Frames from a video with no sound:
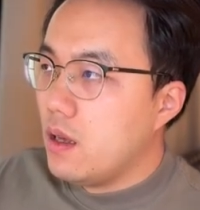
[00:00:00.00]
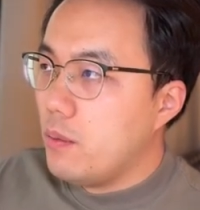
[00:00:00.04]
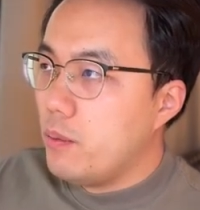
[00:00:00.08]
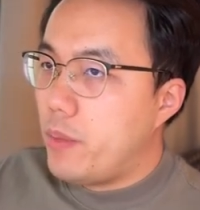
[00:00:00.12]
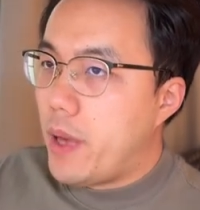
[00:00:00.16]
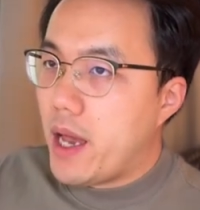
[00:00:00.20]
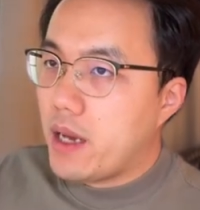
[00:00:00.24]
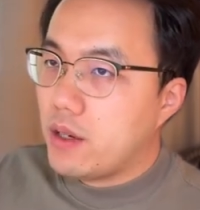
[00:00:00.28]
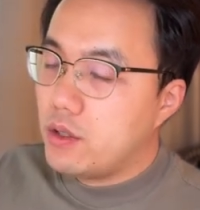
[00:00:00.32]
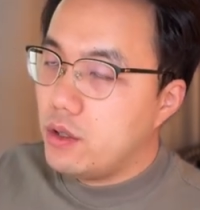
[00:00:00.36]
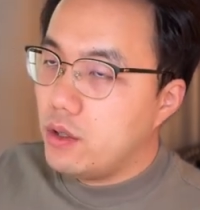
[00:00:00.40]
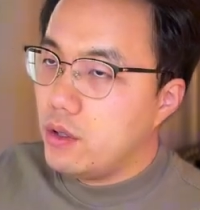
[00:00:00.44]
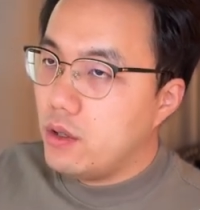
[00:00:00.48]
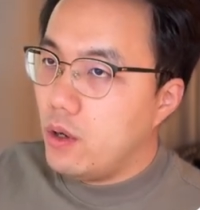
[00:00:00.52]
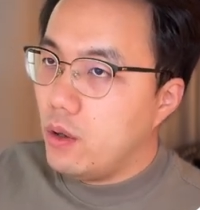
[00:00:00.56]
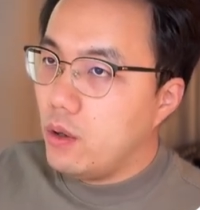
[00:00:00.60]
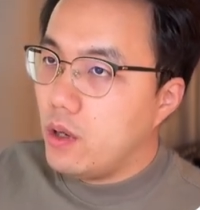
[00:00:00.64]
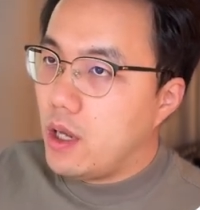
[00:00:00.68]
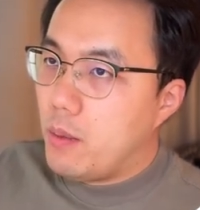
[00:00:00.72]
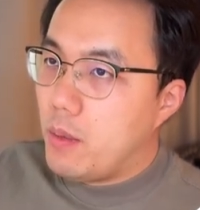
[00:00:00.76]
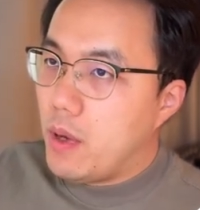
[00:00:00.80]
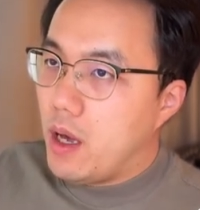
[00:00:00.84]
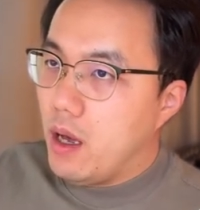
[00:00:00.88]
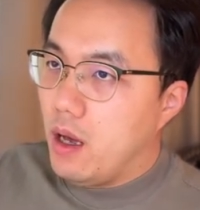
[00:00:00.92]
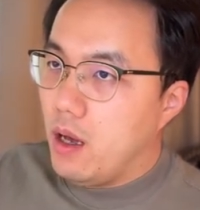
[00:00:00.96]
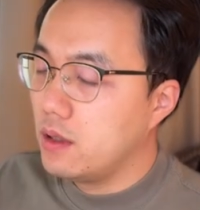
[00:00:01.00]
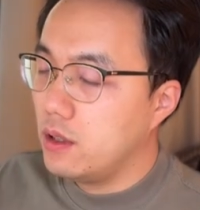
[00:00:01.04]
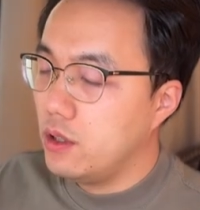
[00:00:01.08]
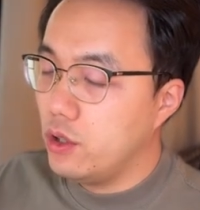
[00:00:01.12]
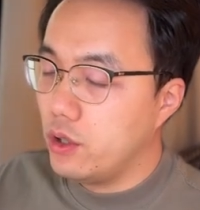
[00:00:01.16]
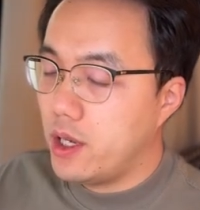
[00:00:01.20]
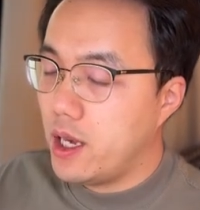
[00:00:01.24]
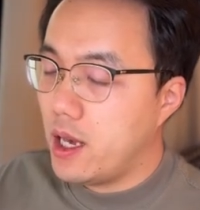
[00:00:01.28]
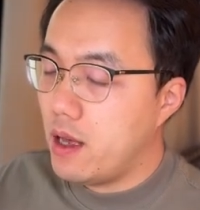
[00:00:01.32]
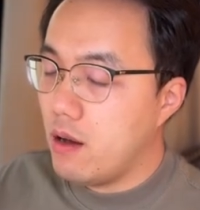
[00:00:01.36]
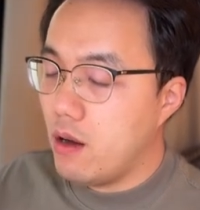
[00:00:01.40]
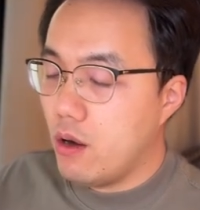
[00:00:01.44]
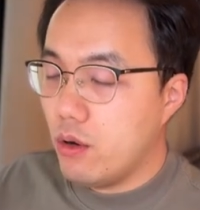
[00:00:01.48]
Back to Ollama, you
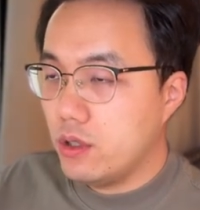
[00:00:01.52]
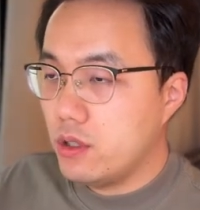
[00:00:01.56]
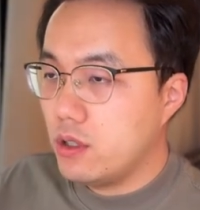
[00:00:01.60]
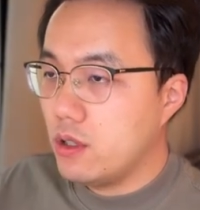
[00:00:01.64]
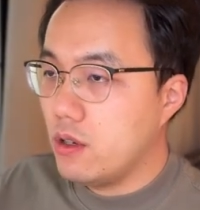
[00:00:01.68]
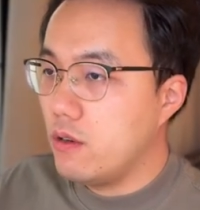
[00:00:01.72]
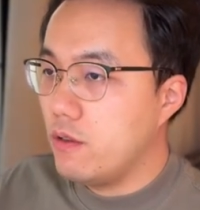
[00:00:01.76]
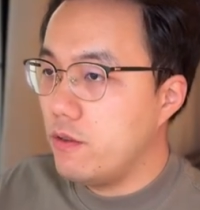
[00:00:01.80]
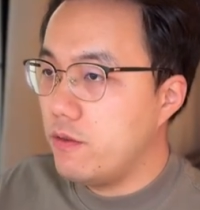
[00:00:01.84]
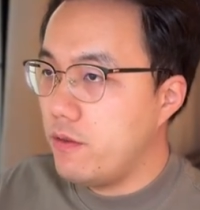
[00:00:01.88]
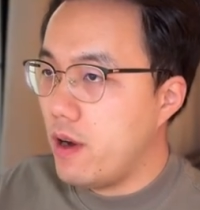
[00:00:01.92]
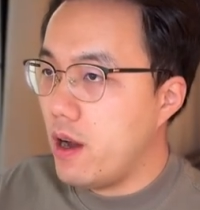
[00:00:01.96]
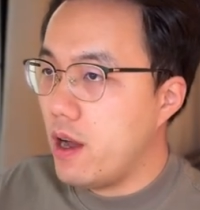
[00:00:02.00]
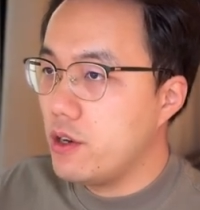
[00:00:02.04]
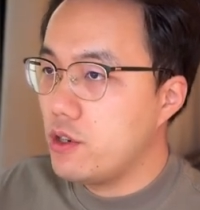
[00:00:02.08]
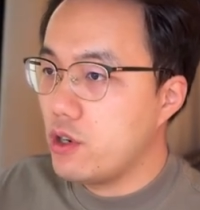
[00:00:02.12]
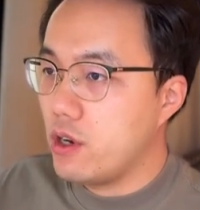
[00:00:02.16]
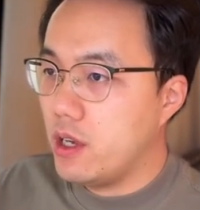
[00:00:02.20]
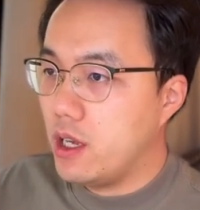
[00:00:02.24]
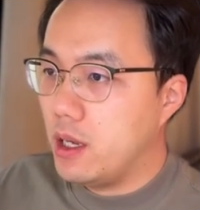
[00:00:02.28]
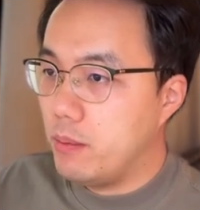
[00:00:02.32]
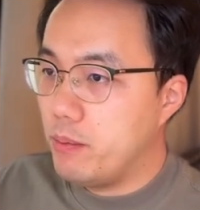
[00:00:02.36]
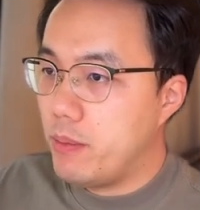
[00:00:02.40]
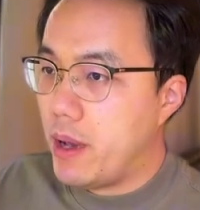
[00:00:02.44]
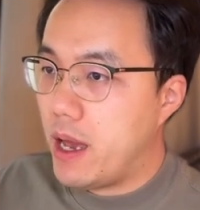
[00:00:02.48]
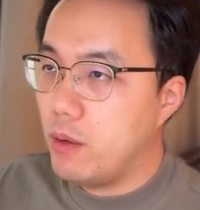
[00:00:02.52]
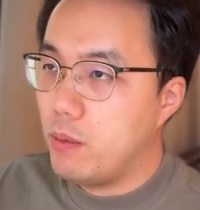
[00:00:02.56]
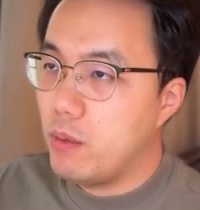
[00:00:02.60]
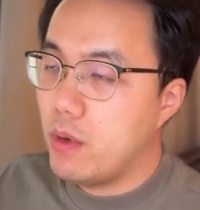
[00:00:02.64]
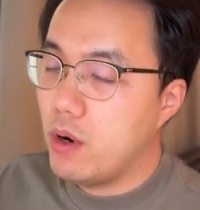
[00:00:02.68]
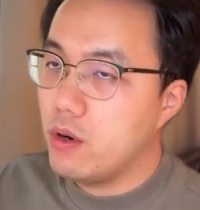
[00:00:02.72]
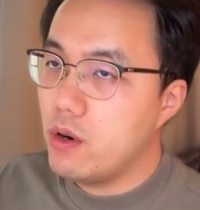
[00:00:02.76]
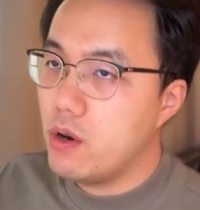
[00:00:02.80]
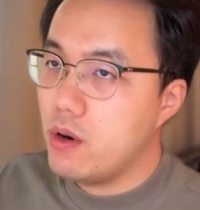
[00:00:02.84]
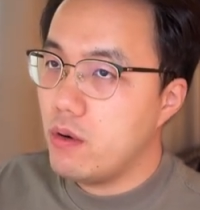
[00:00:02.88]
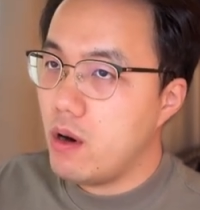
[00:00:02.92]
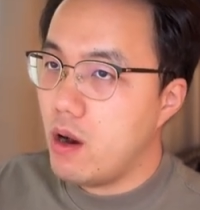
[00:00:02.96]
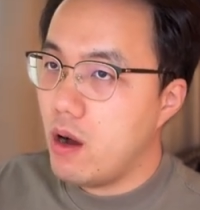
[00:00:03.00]
can also find your embedding
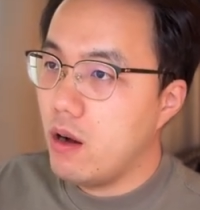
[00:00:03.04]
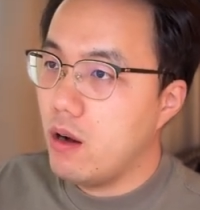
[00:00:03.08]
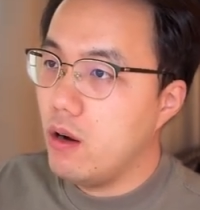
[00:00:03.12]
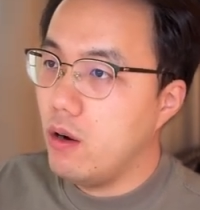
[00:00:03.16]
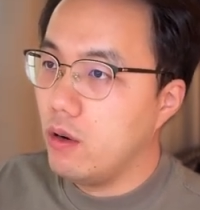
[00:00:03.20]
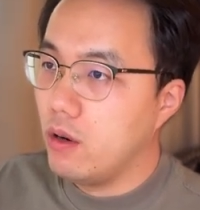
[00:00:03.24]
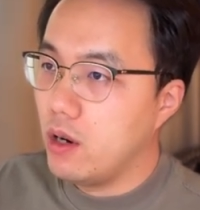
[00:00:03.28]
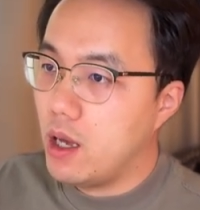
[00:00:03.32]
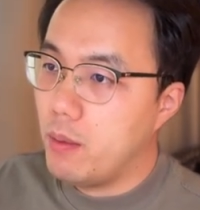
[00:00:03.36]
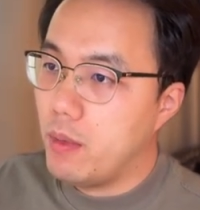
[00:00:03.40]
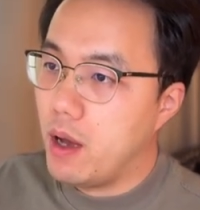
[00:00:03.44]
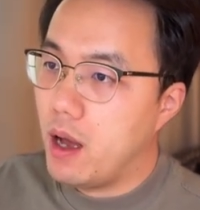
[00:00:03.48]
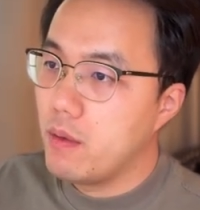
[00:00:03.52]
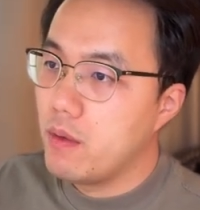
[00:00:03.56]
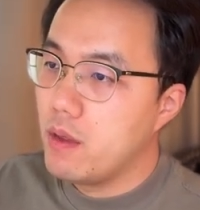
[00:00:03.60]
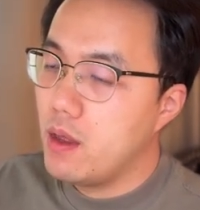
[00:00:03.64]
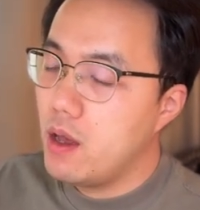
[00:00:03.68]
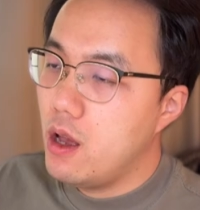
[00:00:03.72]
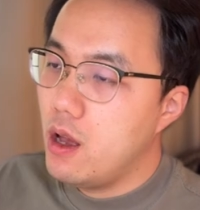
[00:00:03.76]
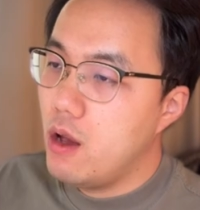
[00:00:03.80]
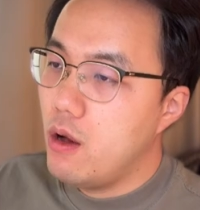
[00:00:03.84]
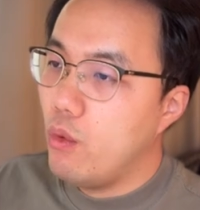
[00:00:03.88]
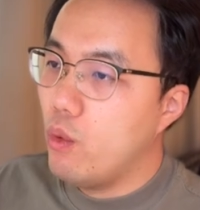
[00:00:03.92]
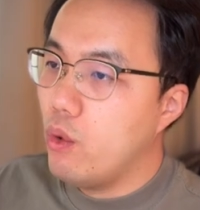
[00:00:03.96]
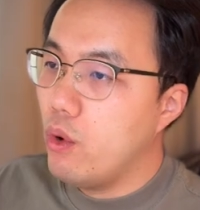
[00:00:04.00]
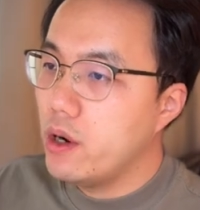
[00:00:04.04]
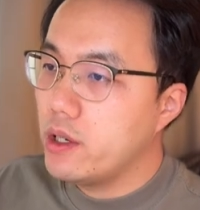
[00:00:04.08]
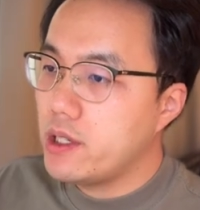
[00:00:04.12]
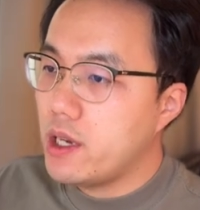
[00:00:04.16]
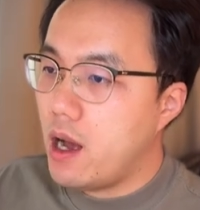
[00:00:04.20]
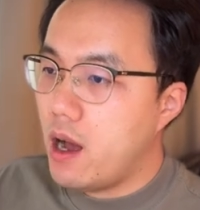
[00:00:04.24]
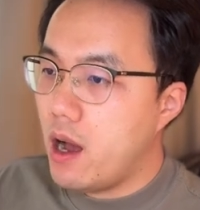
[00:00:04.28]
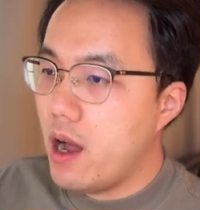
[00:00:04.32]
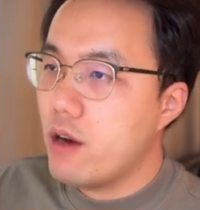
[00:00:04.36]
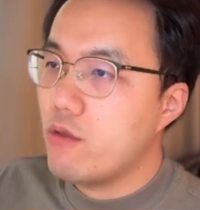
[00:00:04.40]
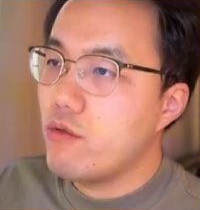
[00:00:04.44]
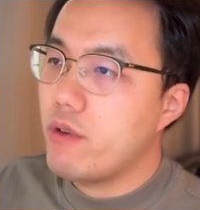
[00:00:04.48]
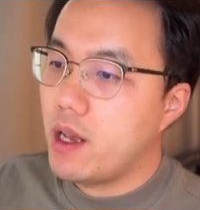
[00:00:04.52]
model on Ollama. What
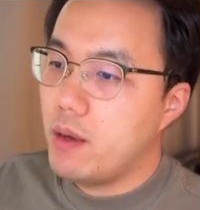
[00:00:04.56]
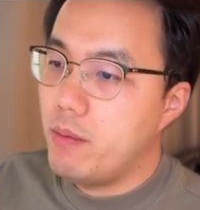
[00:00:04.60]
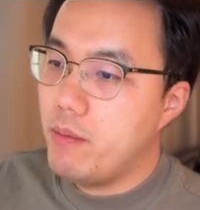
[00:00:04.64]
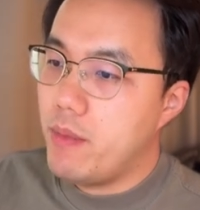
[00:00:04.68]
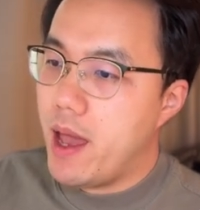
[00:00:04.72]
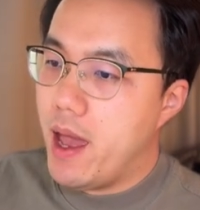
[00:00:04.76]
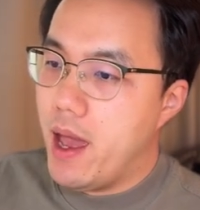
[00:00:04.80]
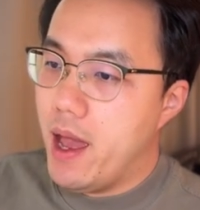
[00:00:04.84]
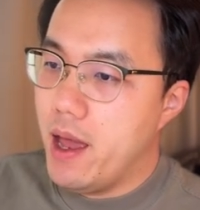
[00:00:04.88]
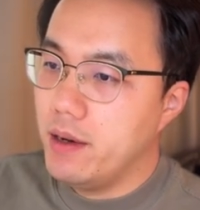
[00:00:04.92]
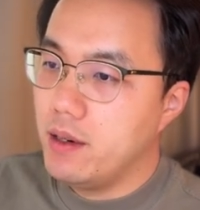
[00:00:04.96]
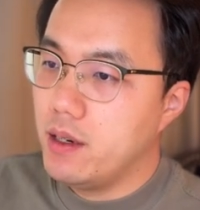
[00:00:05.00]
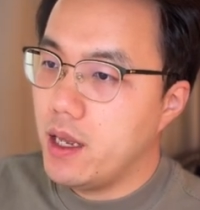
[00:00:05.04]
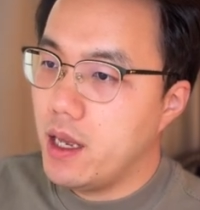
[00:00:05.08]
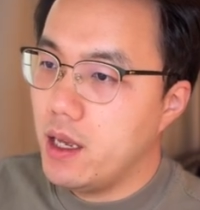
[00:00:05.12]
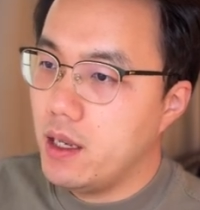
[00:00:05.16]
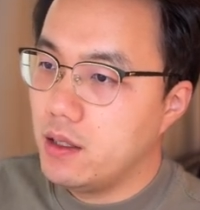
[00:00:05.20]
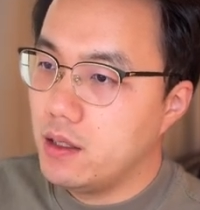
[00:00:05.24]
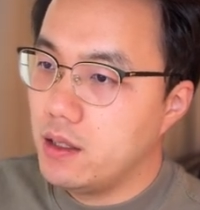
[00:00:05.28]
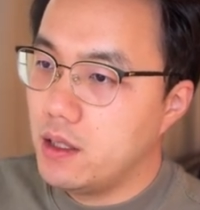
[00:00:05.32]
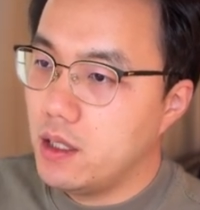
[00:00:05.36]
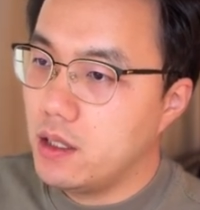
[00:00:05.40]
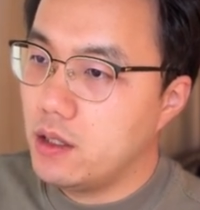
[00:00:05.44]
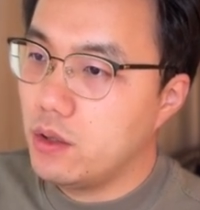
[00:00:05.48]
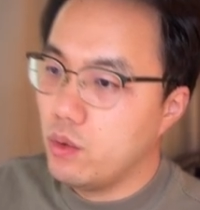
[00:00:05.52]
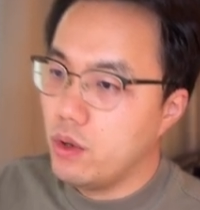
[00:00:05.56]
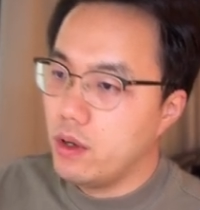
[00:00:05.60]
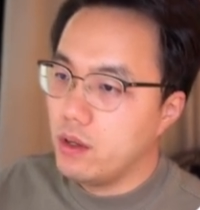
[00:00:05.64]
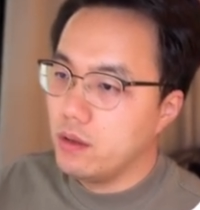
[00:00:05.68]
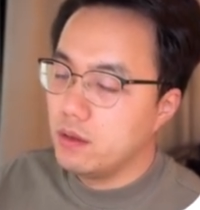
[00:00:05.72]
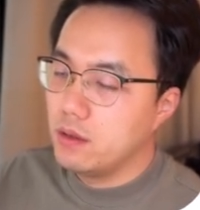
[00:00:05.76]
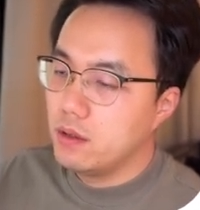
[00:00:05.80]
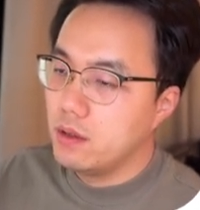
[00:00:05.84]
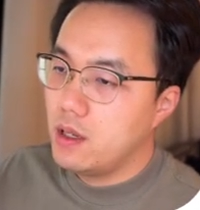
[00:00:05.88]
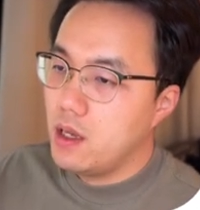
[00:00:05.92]
I recommend is this one.